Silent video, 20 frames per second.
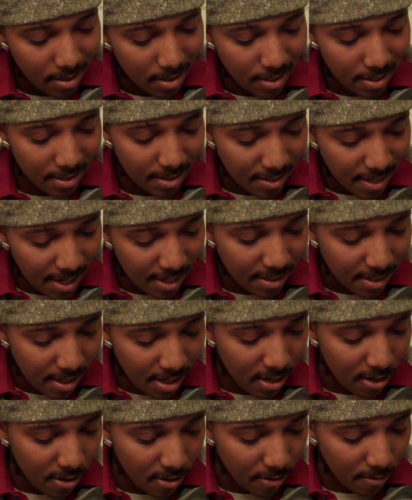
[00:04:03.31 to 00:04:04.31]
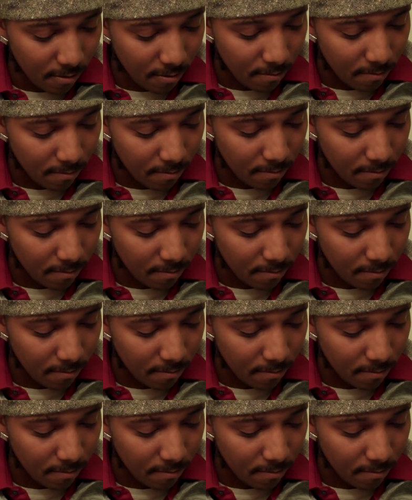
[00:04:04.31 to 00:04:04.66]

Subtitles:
it states here,